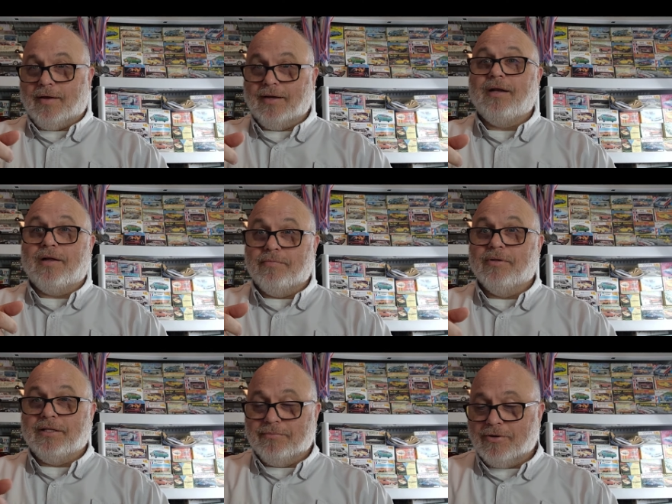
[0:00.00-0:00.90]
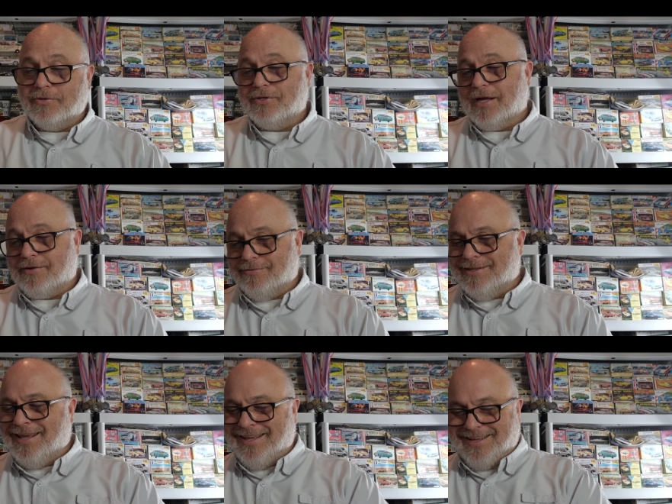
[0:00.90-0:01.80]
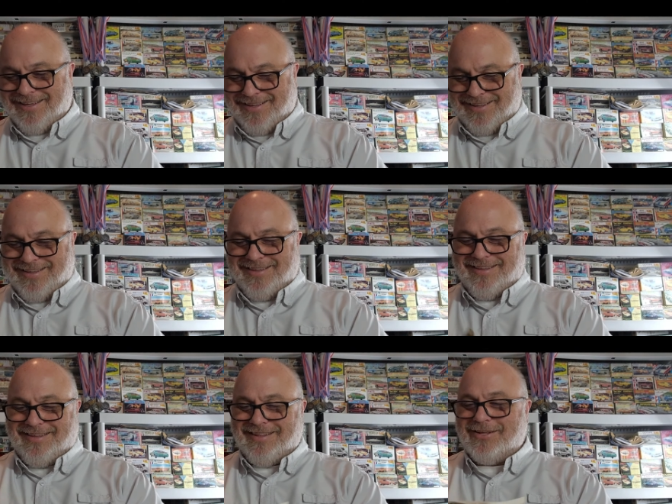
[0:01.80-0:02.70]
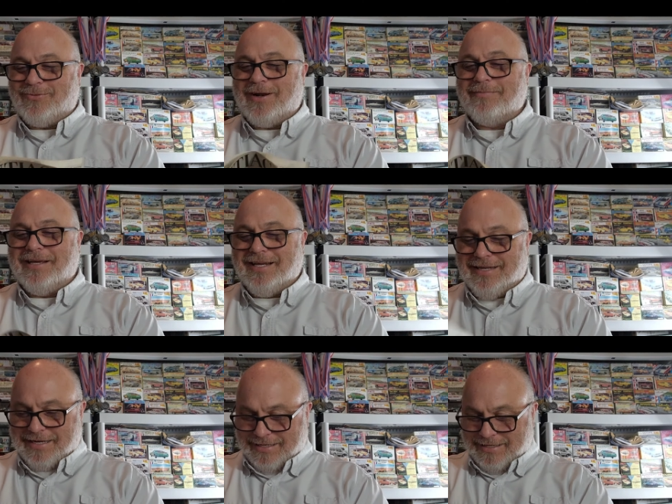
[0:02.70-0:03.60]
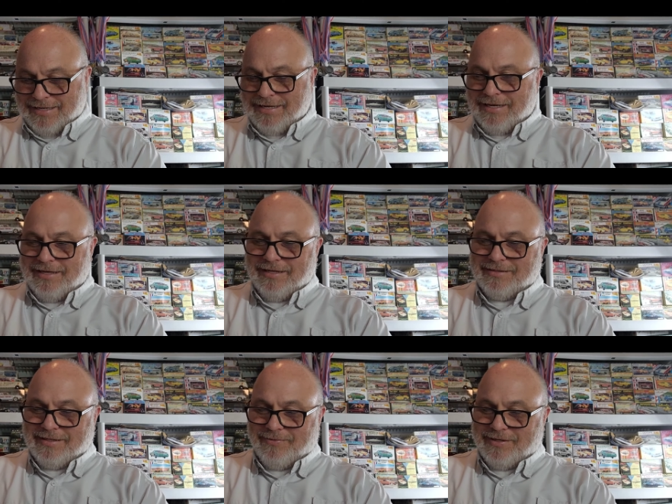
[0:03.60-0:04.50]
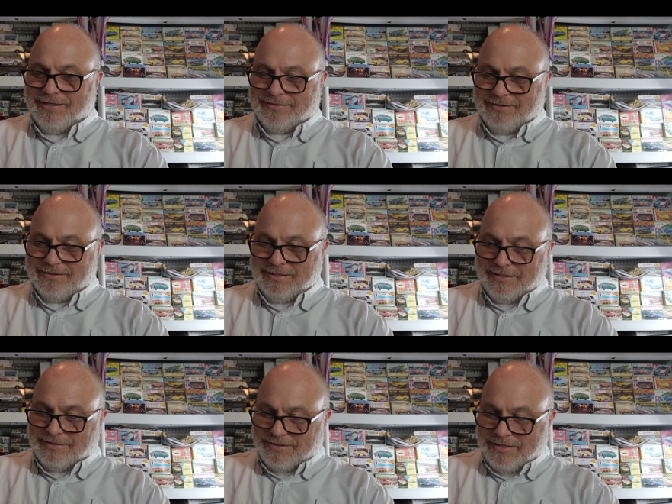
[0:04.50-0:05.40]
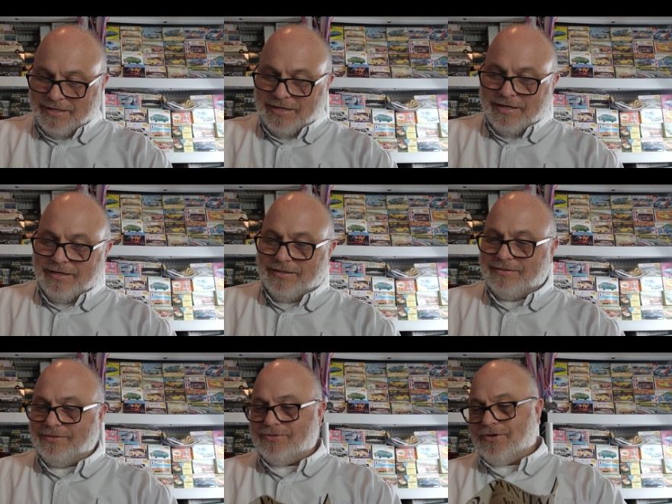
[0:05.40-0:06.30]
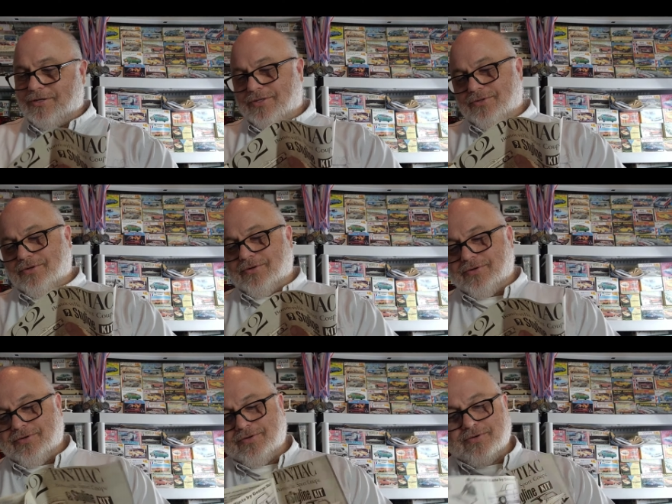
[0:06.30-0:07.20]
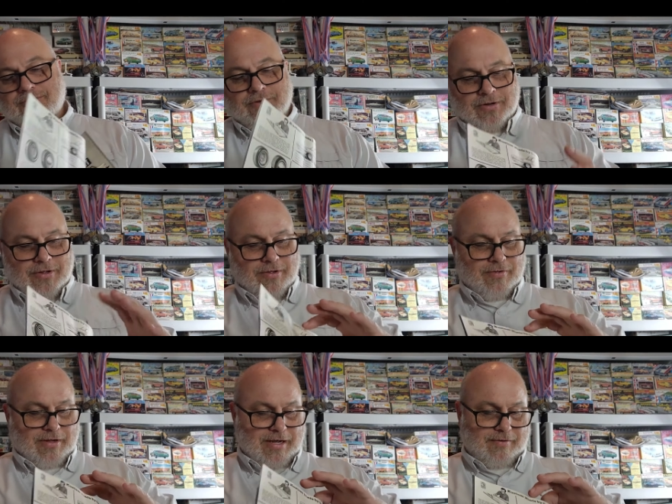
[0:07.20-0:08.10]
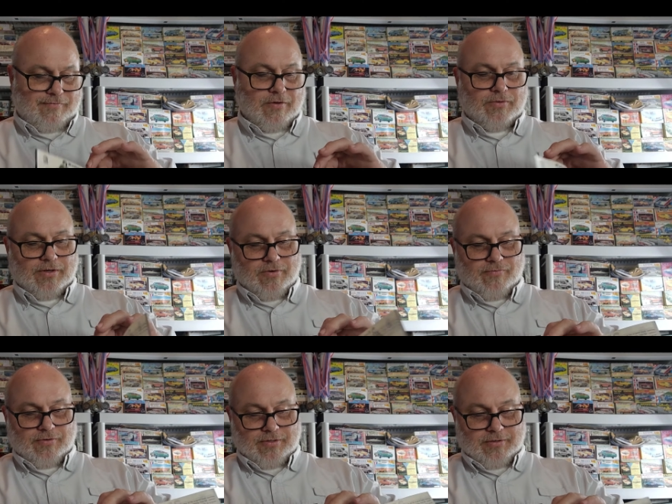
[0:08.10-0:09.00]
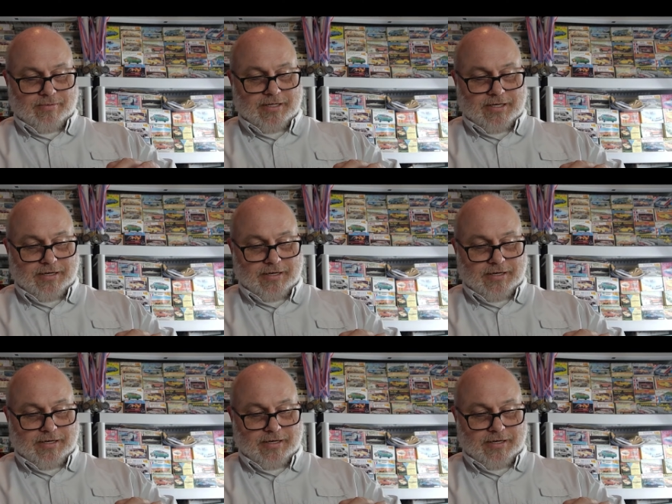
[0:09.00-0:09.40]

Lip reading: I need to complete the motorcycle. That's what I'm getting at. Let's see what else is in this. These instructions are kind of folded over a little bit